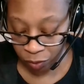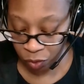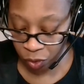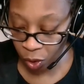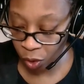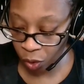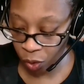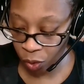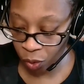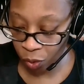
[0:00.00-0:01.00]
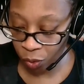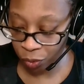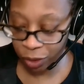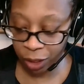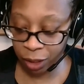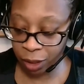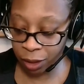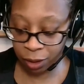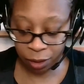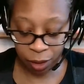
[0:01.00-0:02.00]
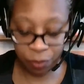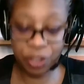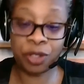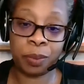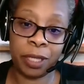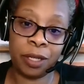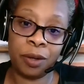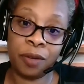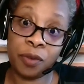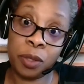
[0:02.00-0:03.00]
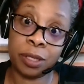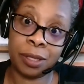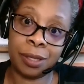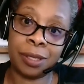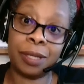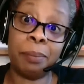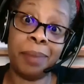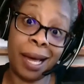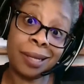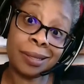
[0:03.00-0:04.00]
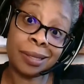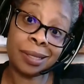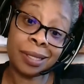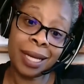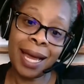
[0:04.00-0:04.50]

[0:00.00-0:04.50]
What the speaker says: So the original Play-Doh, of course, is the best.